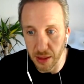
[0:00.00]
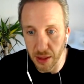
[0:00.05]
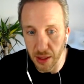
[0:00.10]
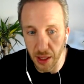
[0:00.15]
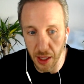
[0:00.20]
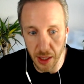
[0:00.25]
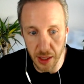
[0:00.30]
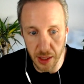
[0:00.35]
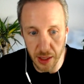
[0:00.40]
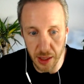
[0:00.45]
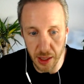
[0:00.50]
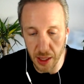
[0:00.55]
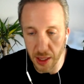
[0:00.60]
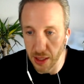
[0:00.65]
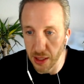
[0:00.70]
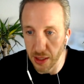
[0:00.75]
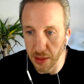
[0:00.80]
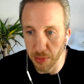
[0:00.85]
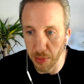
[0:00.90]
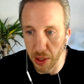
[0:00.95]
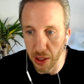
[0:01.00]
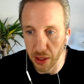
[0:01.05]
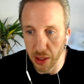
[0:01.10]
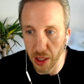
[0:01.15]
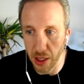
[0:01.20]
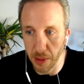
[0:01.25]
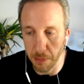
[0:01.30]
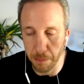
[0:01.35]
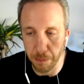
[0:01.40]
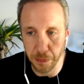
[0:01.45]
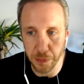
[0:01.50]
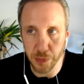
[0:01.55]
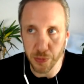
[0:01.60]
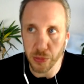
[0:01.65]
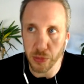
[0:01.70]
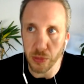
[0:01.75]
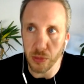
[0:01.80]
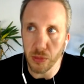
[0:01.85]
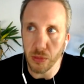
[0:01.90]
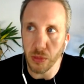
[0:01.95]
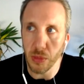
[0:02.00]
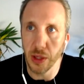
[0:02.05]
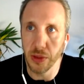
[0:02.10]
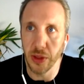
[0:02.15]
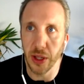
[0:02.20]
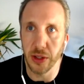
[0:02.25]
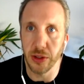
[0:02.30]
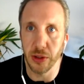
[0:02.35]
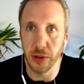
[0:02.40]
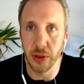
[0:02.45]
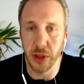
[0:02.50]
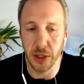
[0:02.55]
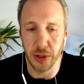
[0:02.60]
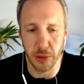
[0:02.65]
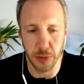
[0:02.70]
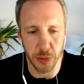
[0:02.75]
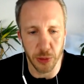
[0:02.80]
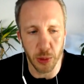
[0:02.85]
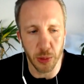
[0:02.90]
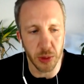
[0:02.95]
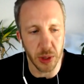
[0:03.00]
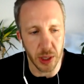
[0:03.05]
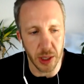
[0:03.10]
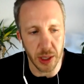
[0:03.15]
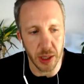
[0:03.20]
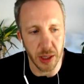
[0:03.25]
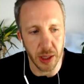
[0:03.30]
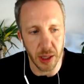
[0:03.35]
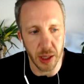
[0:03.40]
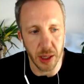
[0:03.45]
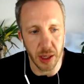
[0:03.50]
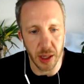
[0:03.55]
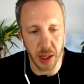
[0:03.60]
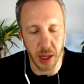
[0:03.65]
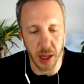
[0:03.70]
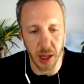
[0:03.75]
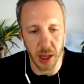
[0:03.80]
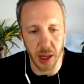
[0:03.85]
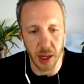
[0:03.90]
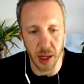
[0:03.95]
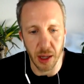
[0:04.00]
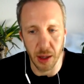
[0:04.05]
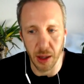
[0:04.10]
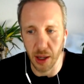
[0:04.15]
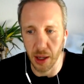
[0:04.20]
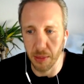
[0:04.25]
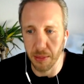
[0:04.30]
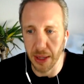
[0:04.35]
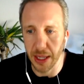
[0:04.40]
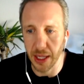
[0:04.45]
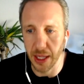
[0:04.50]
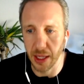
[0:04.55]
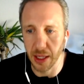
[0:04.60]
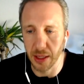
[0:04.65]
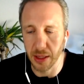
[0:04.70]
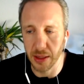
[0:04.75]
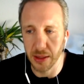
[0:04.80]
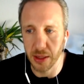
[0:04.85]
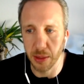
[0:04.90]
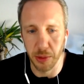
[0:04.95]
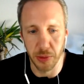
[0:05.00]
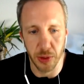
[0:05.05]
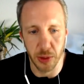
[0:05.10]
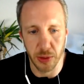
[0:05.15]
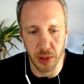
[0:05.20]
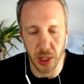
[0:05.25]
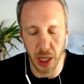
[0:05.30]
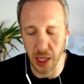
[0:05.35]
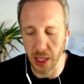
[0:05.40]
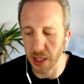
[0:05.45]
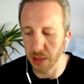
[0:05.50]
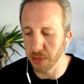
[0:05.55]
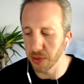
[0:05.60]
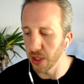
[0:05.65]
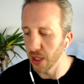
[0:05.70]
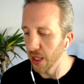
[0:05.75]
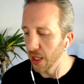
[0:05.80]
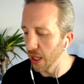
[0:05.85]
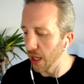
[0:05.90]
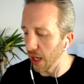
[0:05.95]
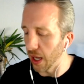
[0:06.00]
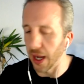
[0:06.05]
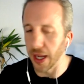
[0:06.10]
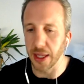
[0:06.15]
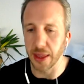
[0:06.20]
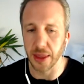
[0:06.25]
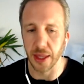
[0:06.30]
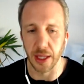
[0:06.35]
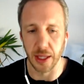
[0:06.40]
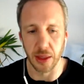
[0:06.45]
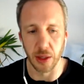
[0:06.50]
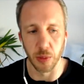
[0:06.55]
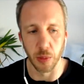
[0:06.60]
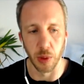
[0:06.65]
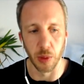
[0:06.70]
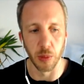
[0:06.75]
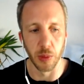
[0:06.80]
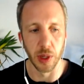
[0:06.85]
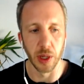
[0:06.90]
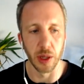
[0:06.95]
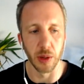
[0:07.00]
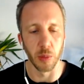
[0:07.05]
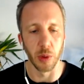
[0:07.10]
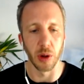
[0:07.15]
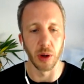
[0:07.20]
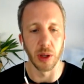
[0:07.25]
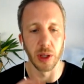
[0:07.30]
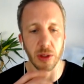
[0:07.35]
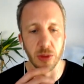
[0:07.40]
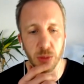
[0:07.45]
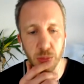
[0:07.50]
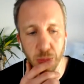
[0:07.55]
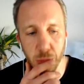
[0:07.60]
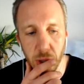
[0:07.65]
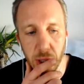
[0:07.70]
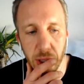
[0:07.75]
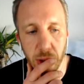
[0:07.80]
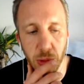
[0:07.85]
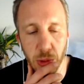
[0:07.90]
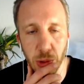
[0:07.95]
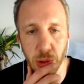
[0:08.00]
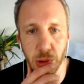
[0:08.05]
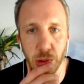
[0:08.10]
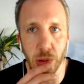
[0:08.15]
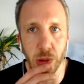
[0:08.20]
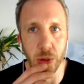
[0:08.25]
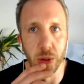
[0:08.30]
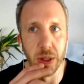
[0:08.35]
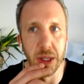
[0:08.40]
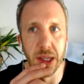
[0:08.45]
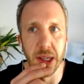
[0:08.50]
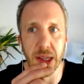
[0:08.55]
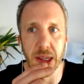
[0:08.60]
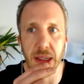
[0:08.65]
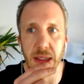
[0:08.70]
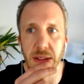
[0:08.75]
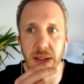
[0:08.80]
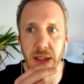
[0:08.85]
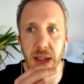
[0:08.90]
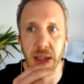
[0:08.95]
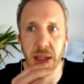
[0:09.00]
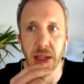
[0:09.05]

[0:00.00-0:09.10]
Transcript: in in this market there's a, there's a few that uh, are, are, are making some of those claims. I think that what we what is really crucial is